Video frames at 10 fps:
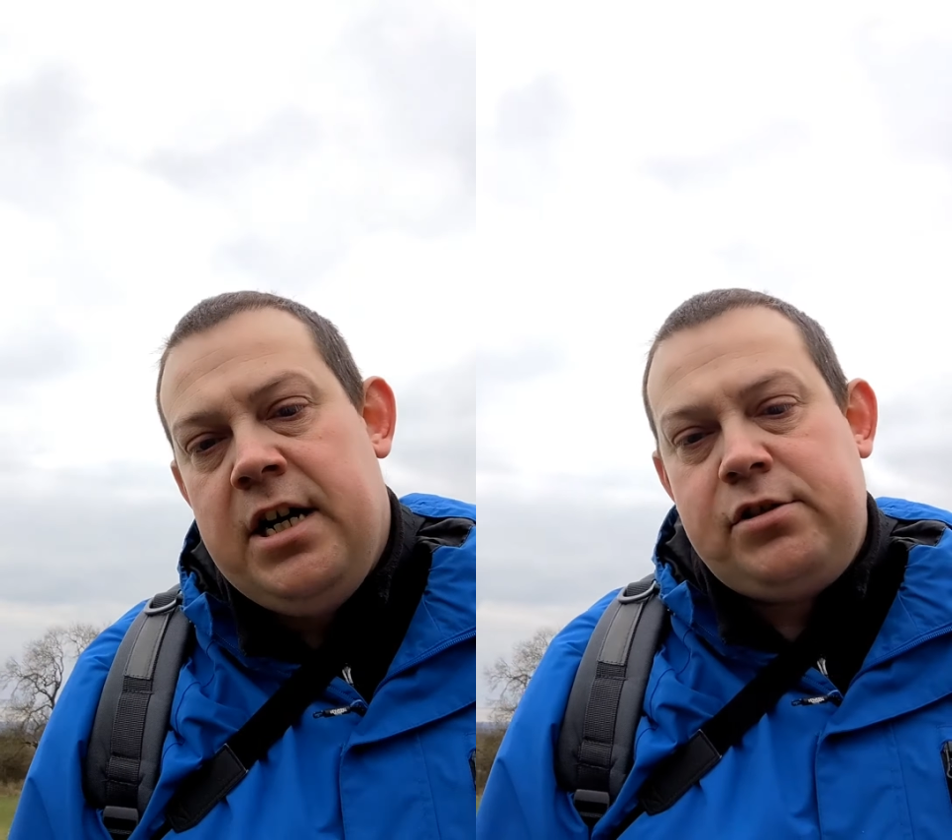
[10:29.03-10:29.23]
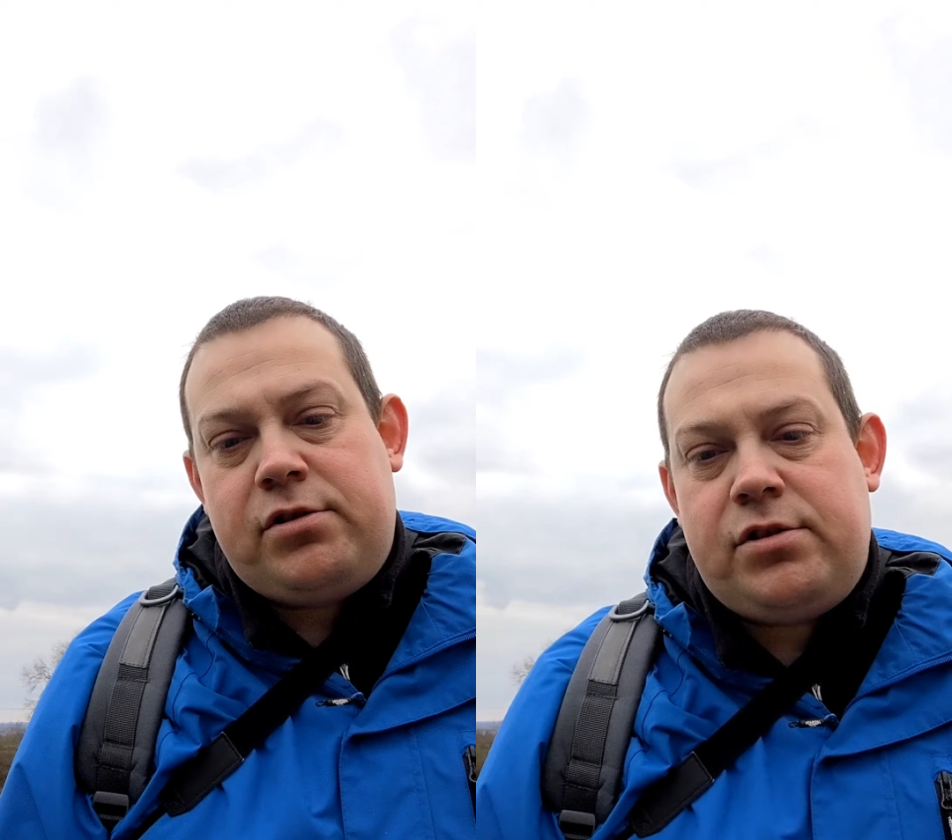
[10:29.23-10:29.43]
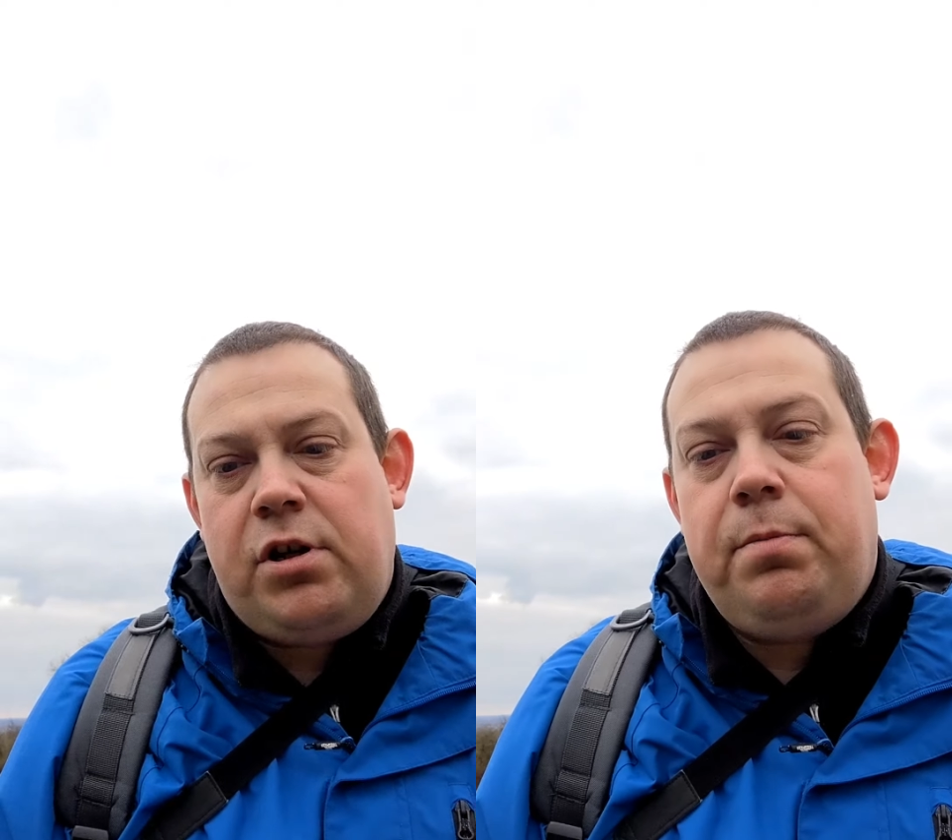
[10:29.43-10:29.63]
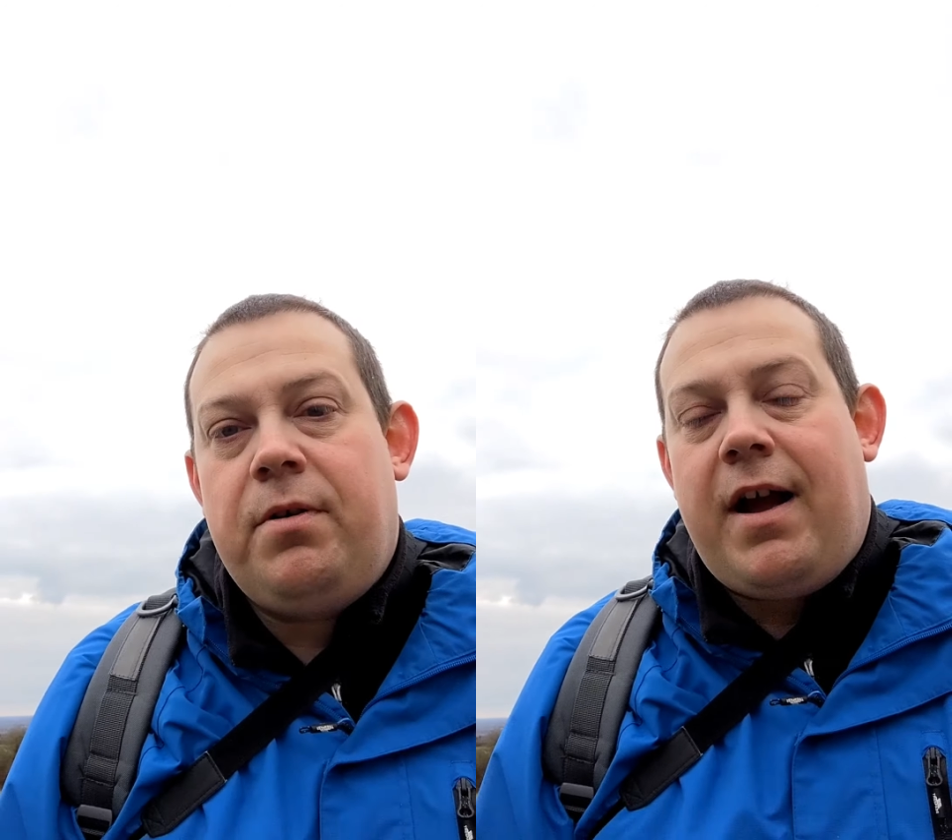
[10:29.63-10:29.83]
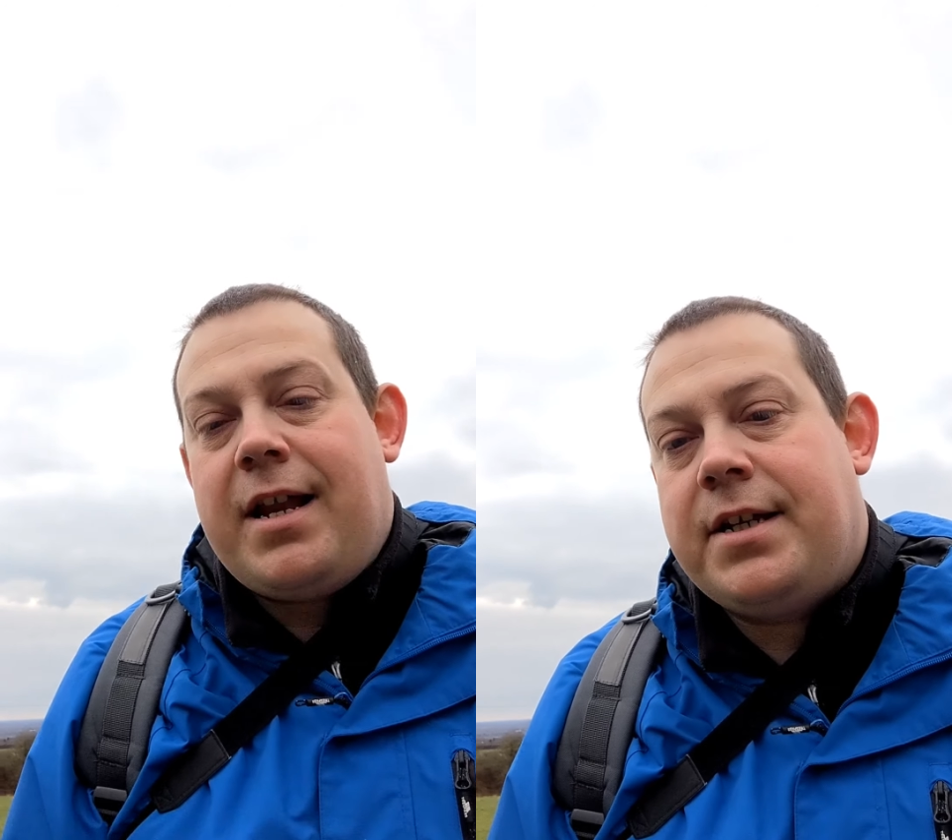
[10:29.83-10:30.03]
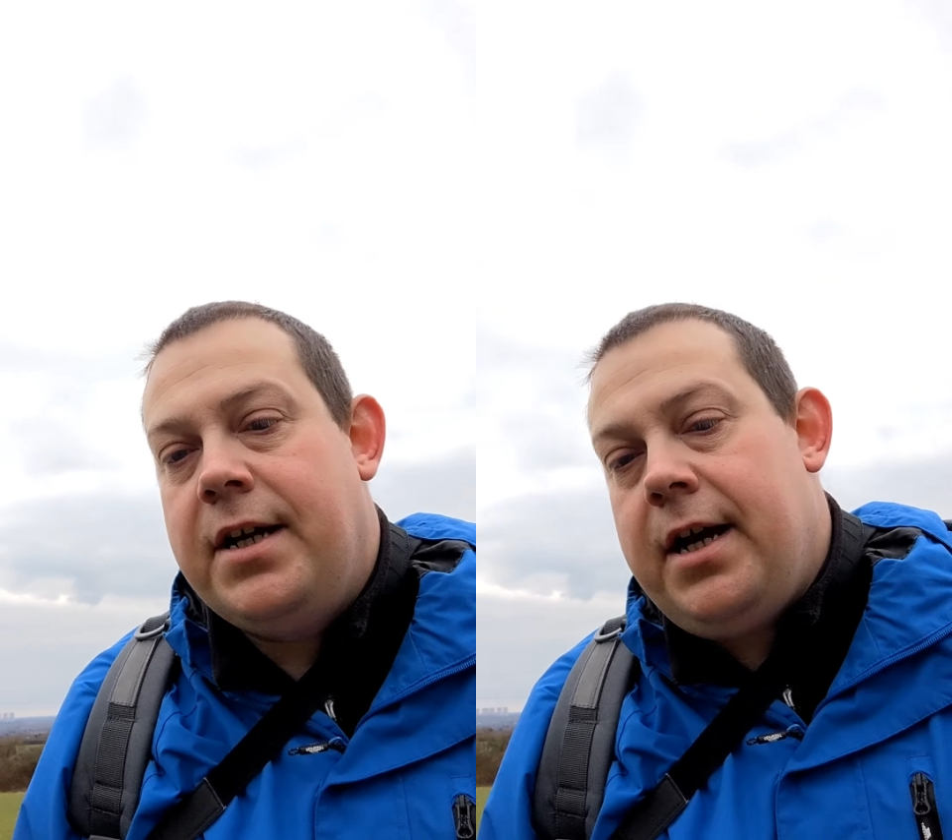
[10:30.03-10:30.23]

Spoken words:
just shop around.